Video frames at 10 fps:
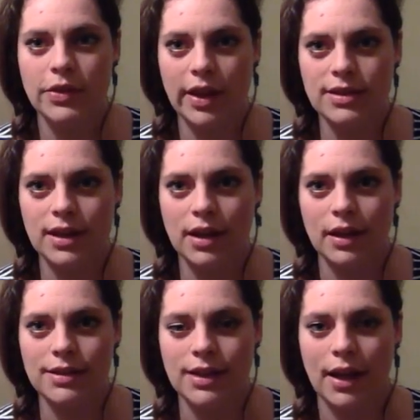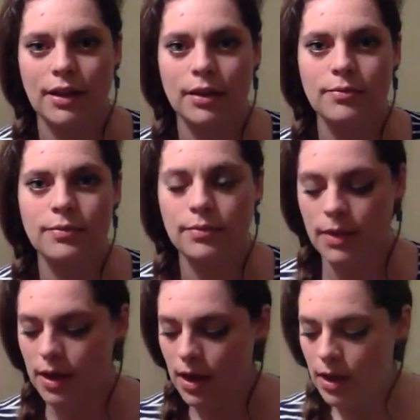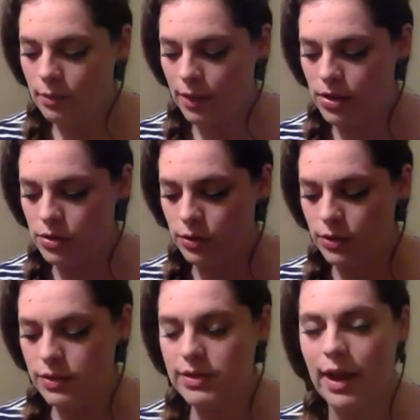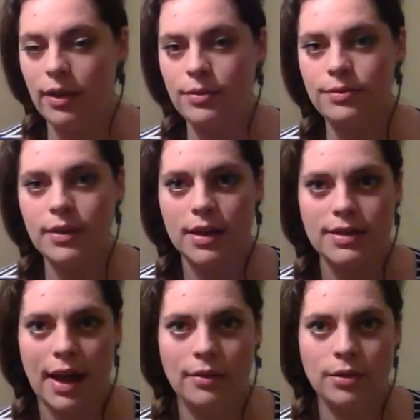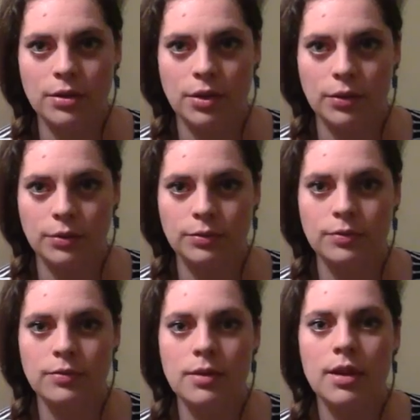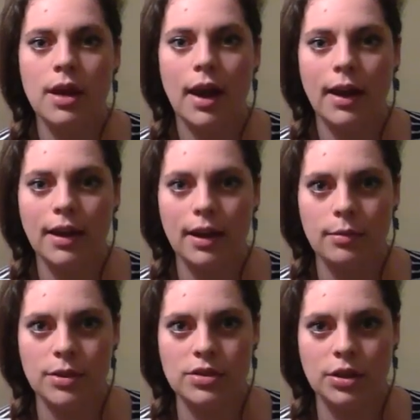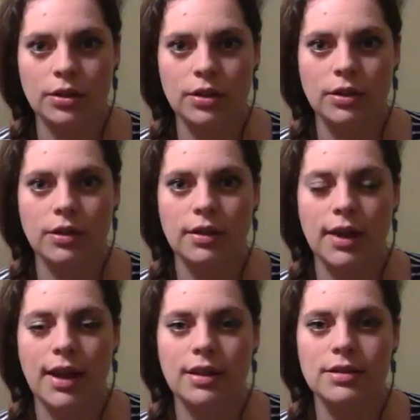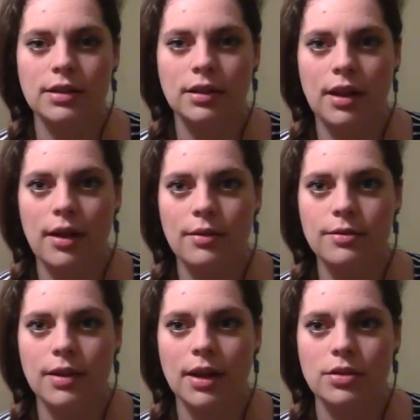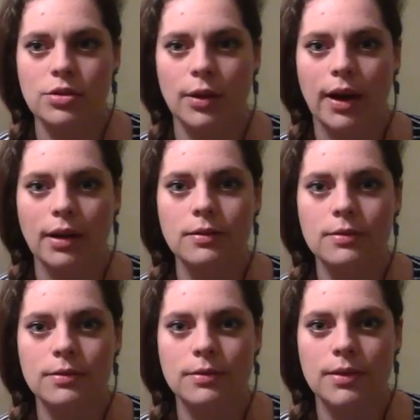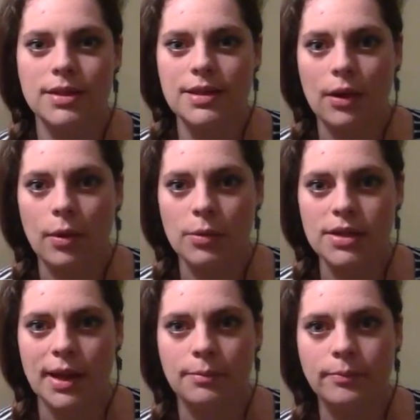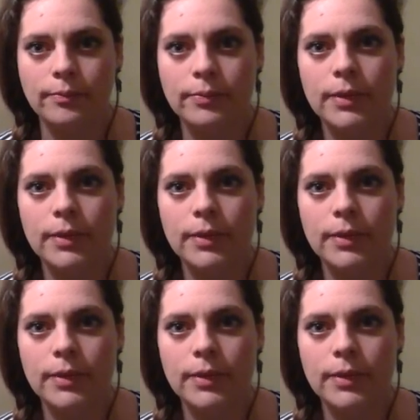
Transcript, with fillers: So let's say it all together. My true self is ever new. I am eternal light, love, and joy. Let's say it one more time.